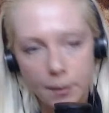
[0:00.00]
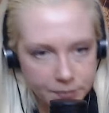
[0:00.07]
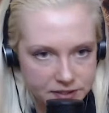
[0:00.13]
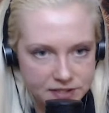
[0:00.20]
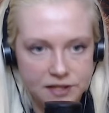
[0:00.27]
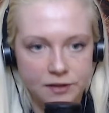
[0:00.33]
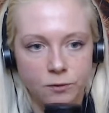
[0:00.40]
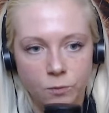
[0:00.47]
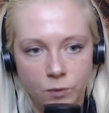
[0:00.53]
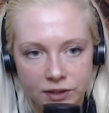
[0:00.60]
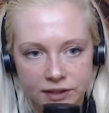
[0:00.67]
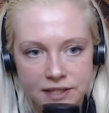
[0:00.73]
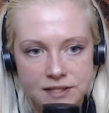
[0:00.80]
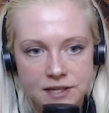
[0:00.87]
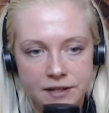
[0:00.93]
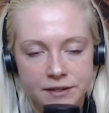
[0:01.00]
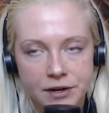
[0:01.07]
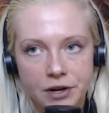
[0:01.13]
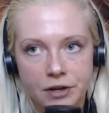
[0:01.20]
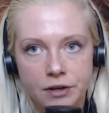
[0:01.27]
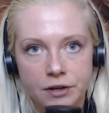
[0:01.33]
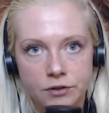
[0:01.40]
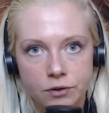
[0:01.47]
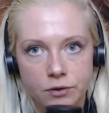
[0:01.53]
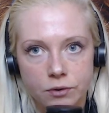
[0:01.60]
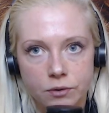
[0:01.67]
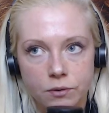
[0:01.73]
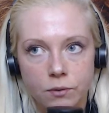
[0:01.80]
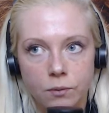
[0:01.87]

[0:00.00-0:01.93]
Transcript: opposite of what they said they're going to do.